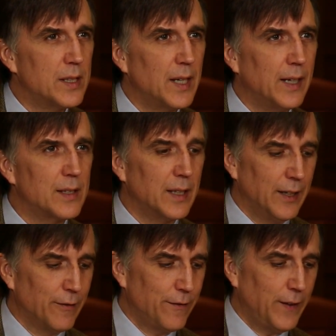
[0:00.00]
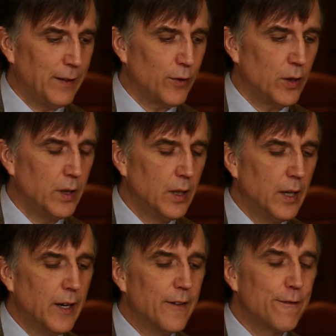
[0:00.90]
states in favor,
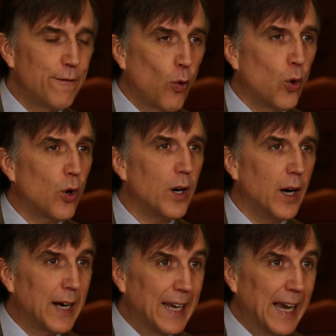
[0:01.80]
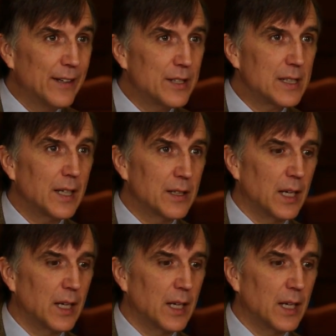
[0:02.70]
4 against.